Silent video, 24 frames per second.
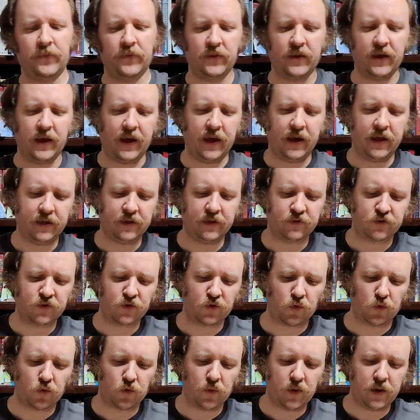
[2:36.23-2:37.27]
The head is
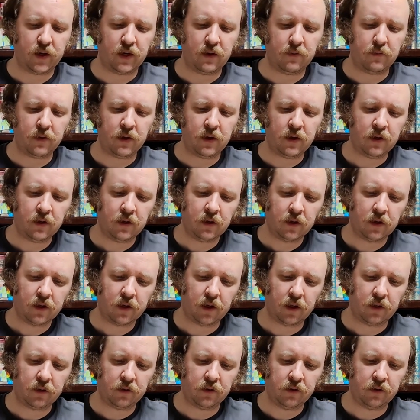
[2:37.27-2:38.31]
cream
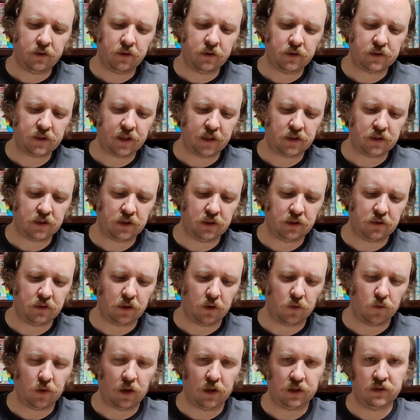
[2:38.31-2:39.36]
colored. It's actually
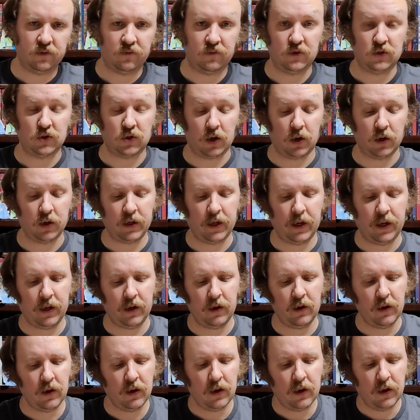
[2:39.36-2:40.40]
a relatively dark
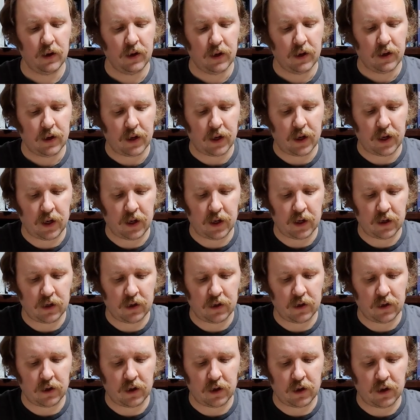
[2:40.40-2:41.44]
head
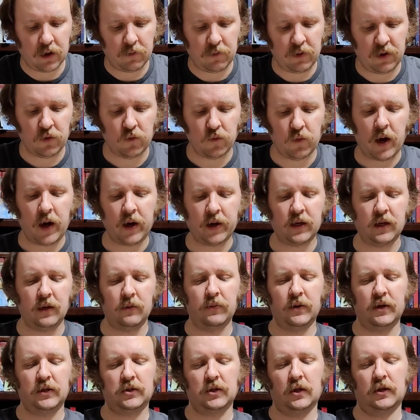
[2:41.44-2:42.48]
and uh, a bit rocky,
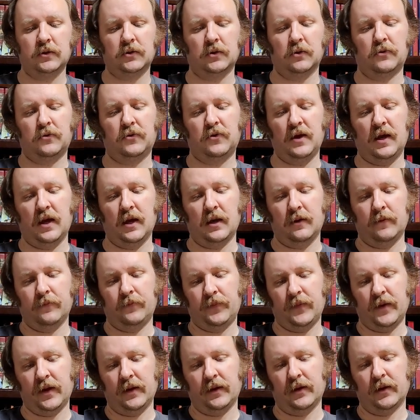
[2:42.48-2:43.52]
but it's also thin
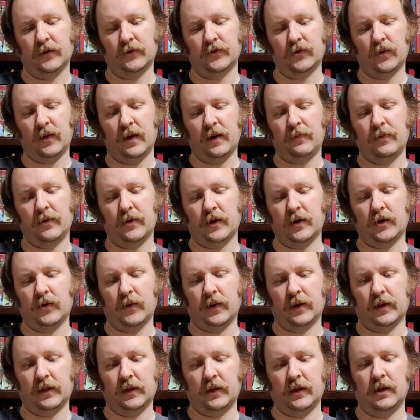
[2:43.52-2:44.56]
and goes away pretty
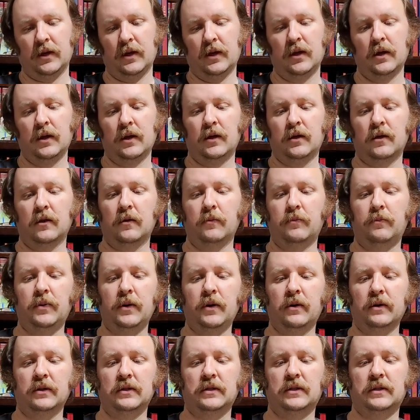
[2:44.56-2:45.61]
quickly. The
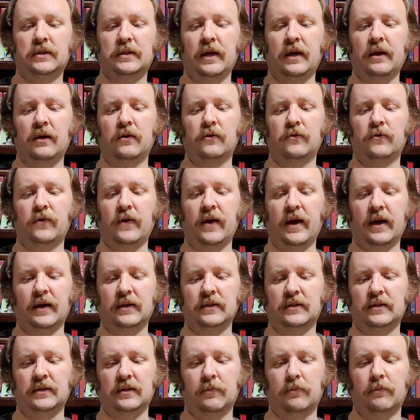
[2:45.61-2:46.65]
beer itself
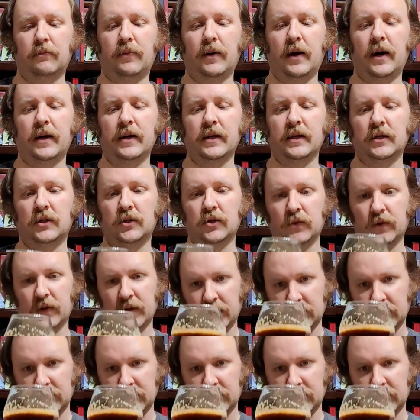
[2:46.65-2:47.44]
has some body to it.